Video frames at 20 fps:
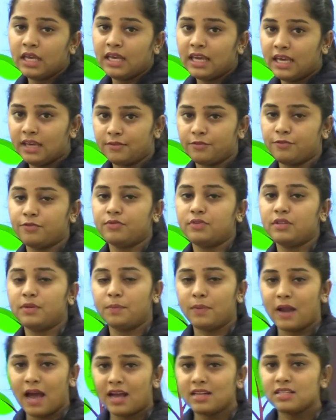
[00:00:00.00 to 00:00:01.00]
If the
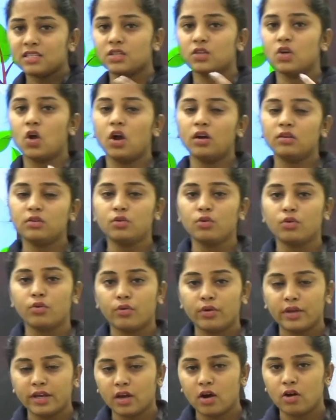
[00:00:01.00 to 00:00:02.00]
plants are not
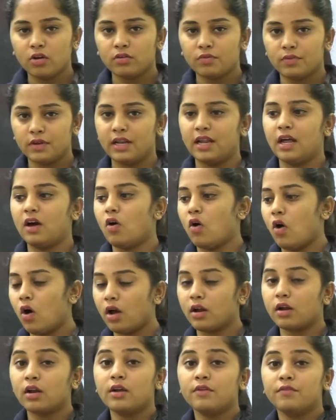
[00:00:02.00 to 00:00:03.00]
growing out well
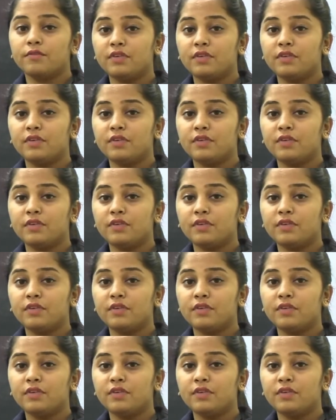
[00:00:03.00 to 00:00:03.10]
or